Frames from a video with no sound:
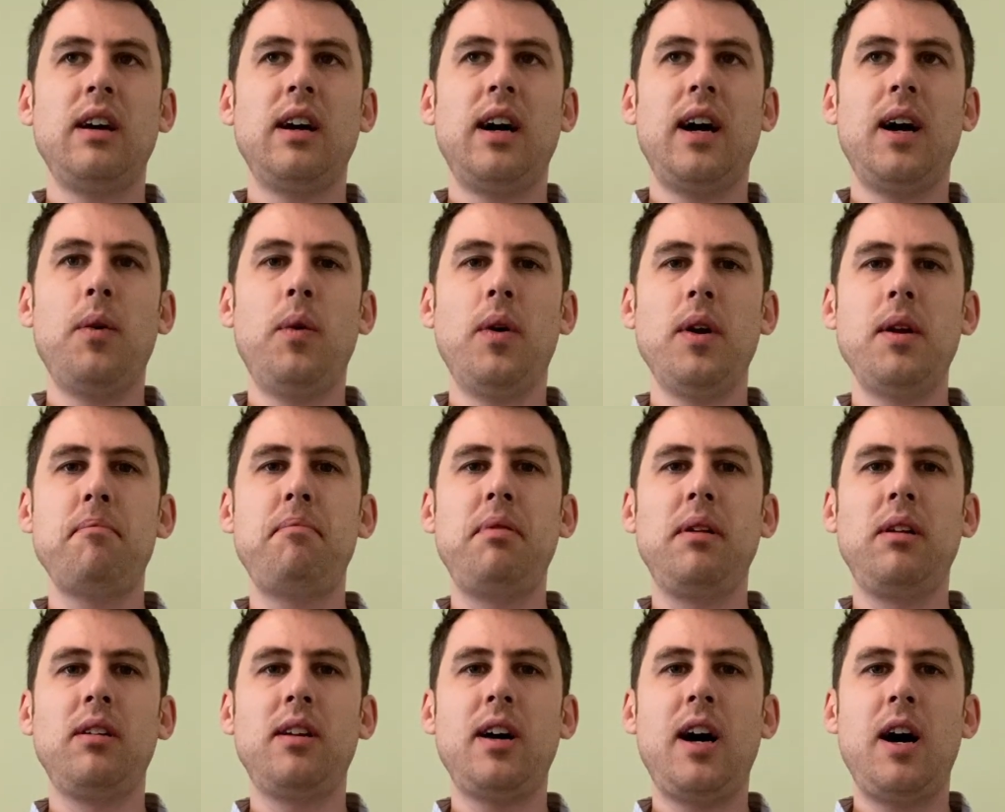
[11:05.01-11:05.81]
I want to
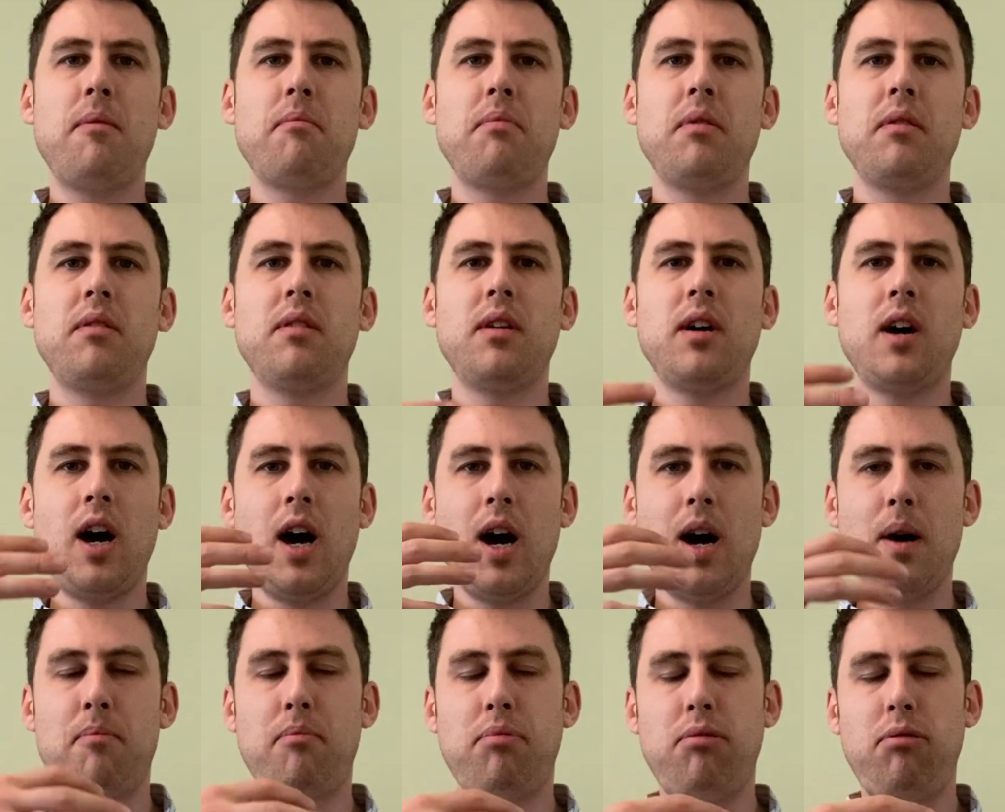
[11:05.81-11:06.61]
build up
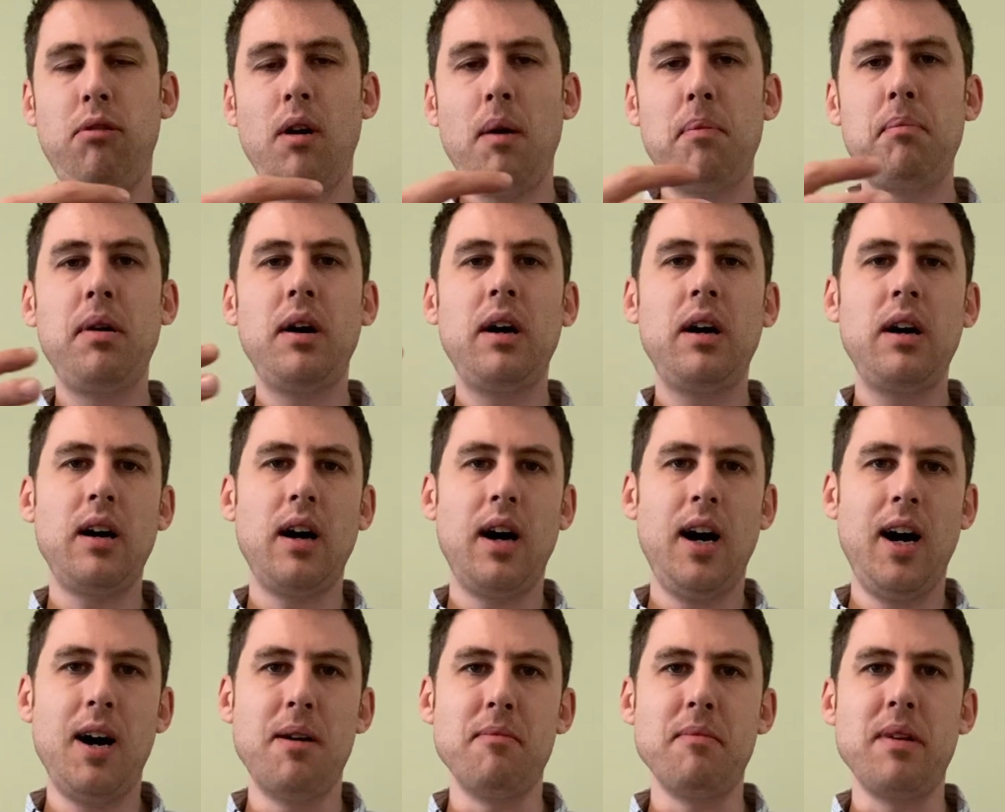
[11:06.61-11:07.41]
a proper
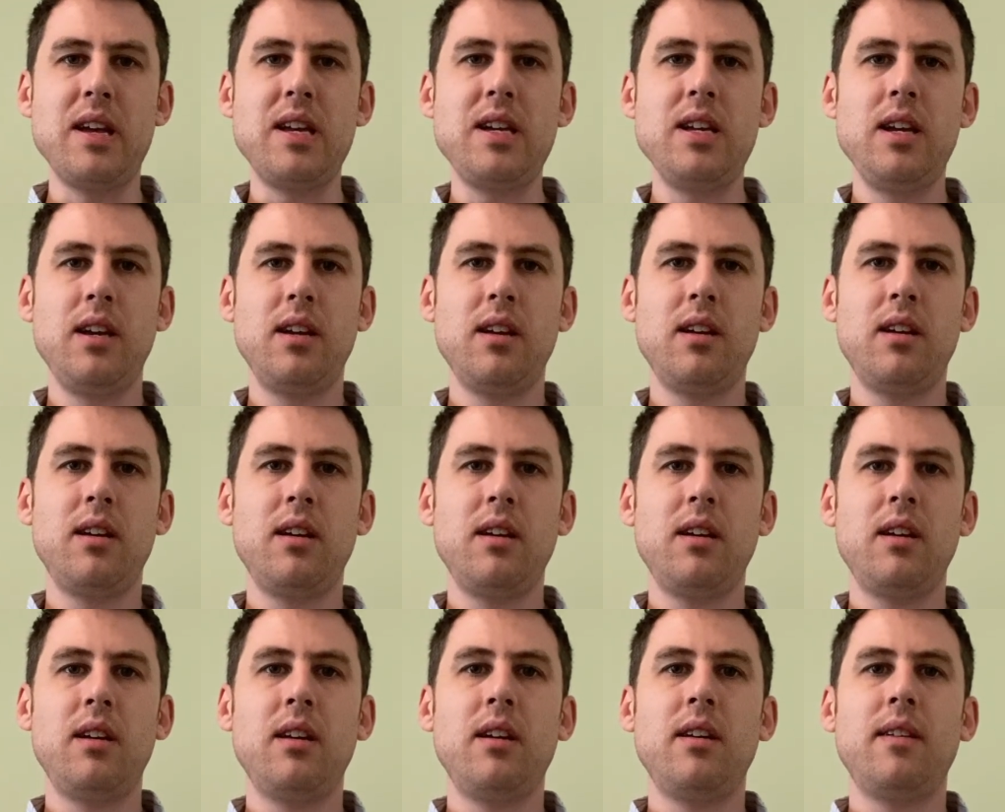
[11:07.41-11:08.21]
army
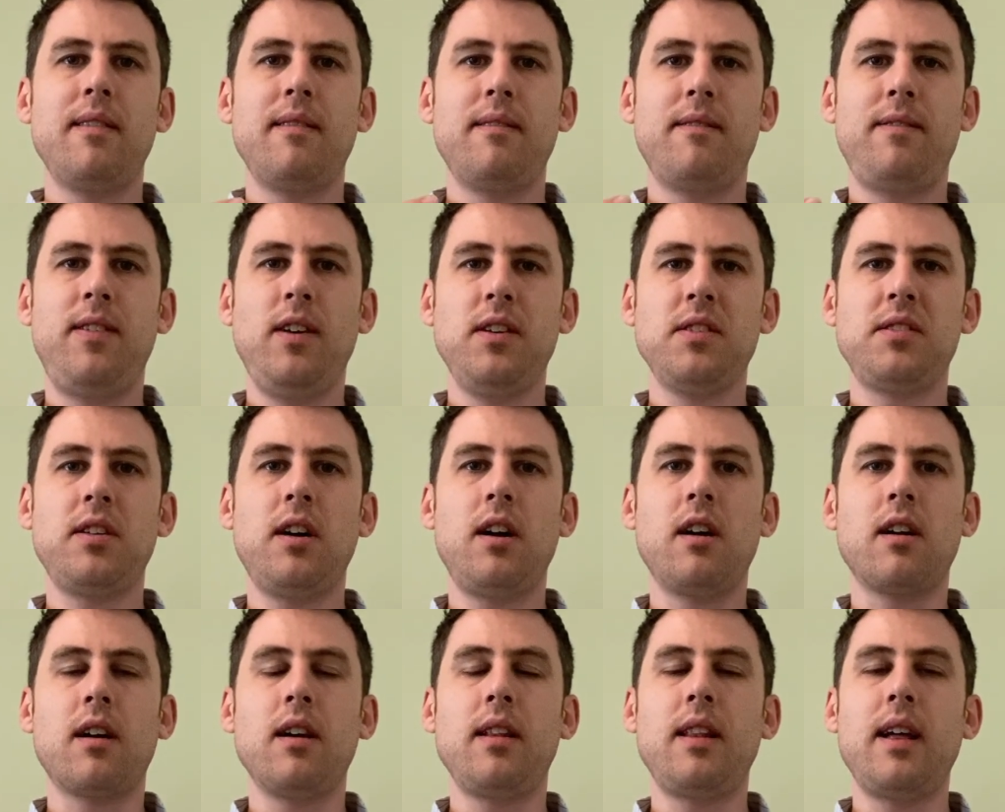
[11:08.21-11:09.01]
for
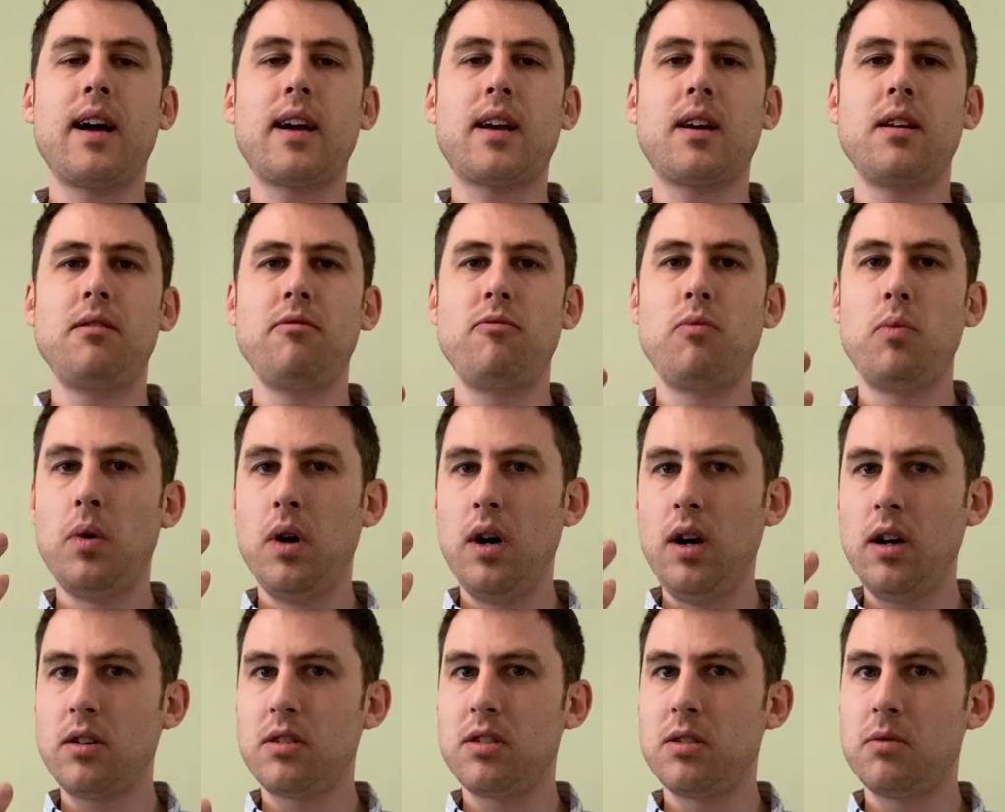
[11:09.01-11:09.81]
Saga that I can
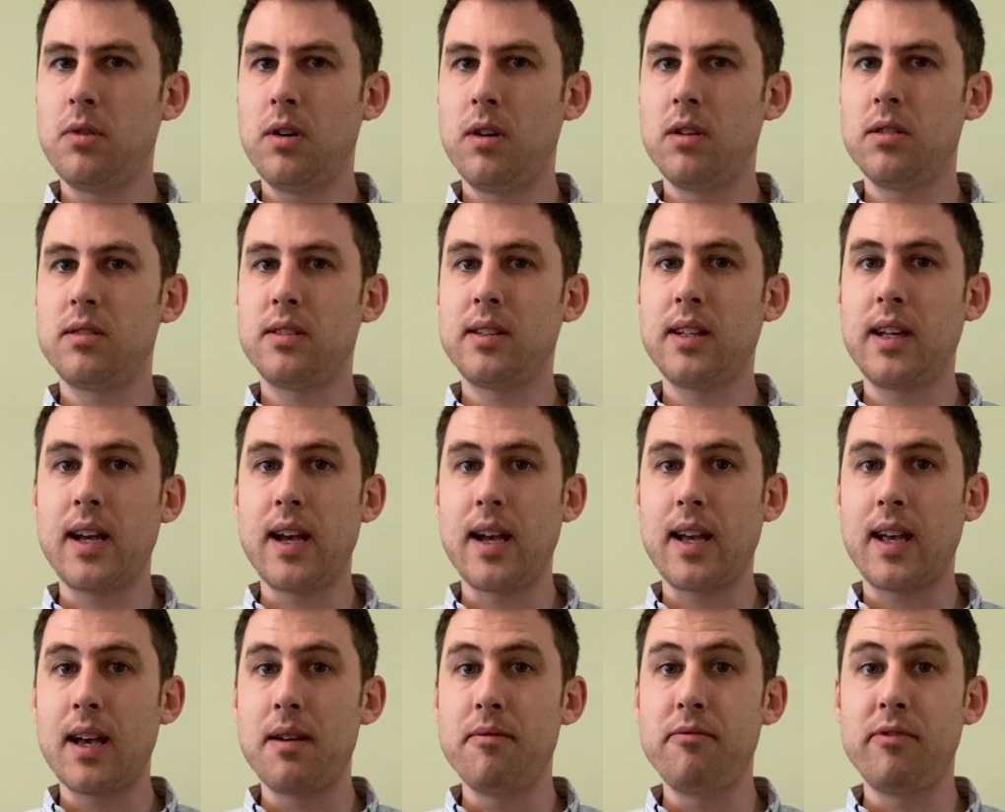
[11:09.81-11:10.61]
work towards to get a
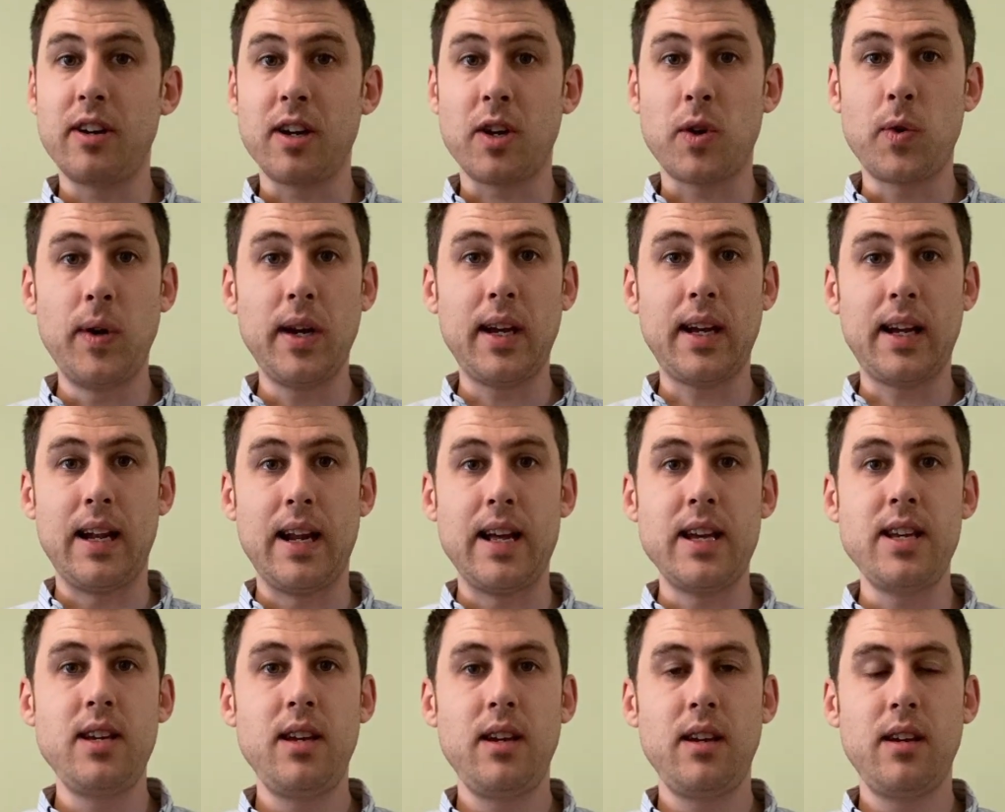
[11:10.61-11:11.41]
game very
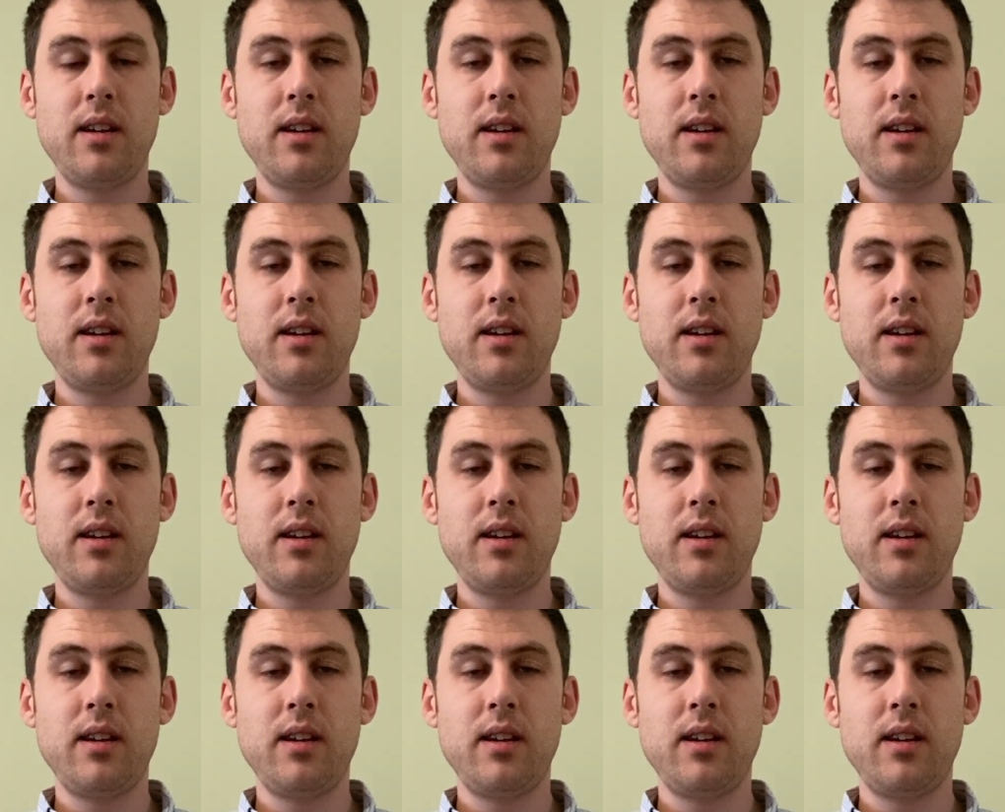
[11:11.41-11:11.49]
quickly.